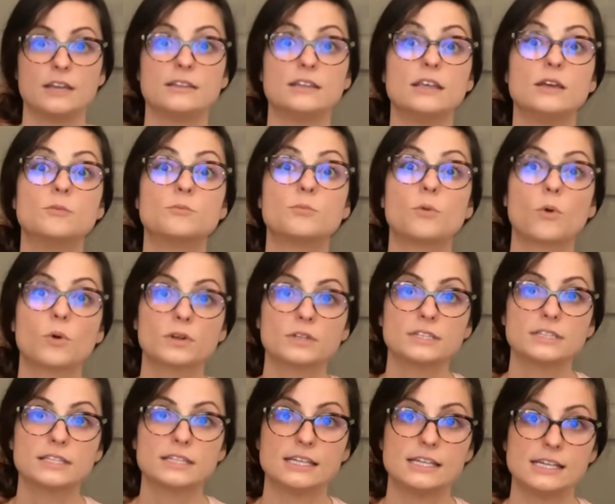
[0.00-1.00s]
The
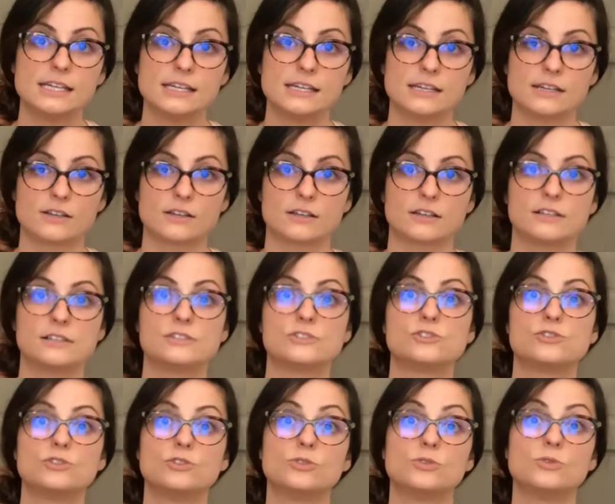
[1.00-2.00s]
important key here is
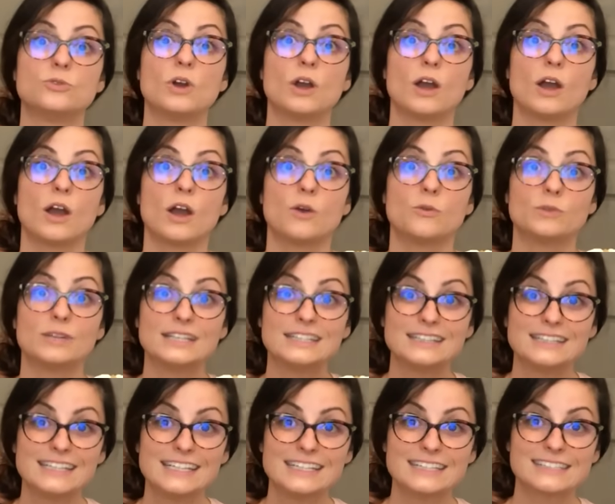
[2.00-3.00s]
to
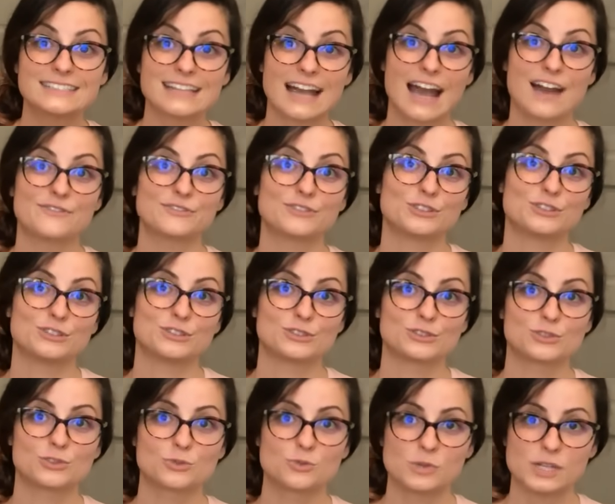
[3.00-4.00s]
release after your
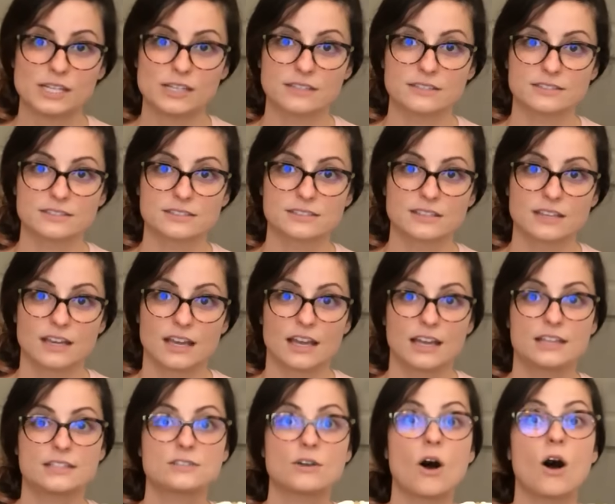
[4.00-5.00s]
squeeze
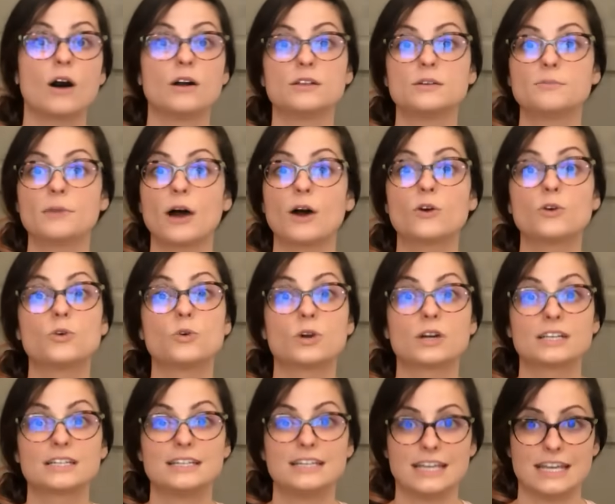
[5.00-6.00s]
it's all about
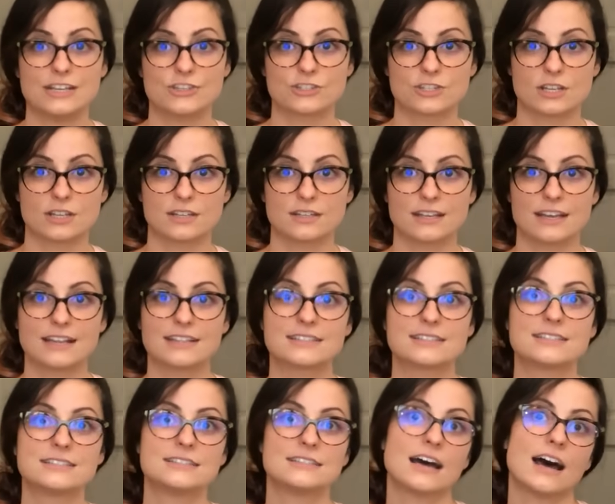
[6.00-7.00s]
coordination.
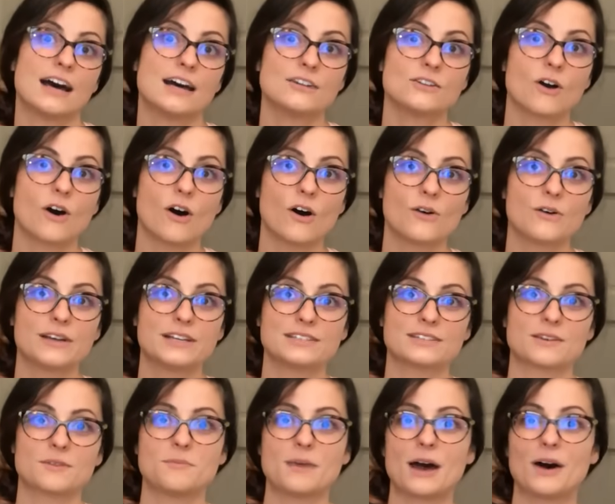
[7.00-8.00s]
It's not
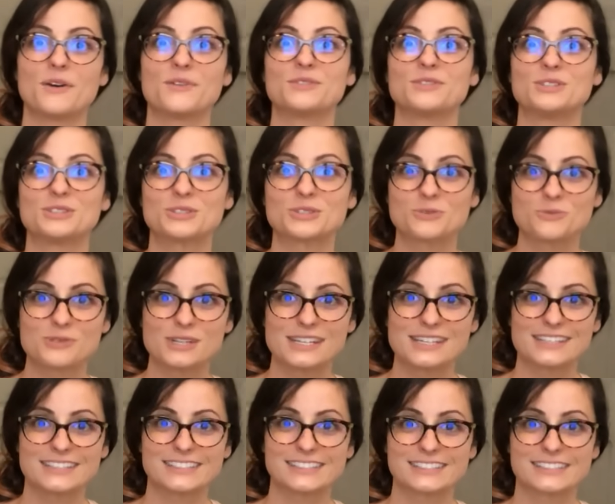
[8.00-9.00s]
always about the
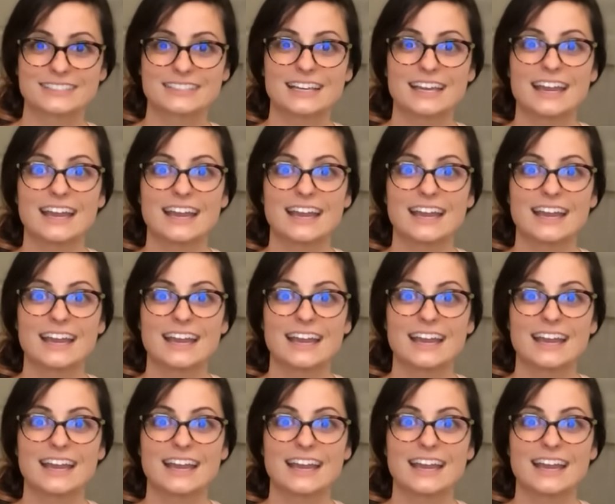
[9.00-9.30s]
squeeze.